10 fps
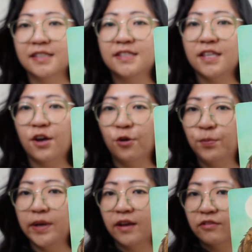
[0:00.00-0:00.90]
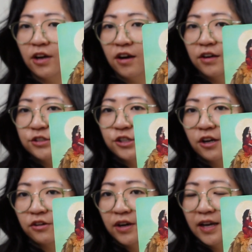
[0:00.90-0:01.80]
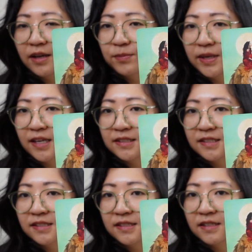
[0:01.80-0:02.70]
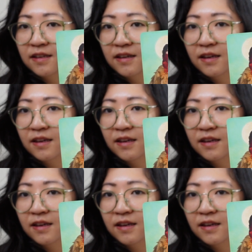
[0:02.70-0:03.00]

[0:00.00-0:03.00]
the opening of the heart chakra, and because it's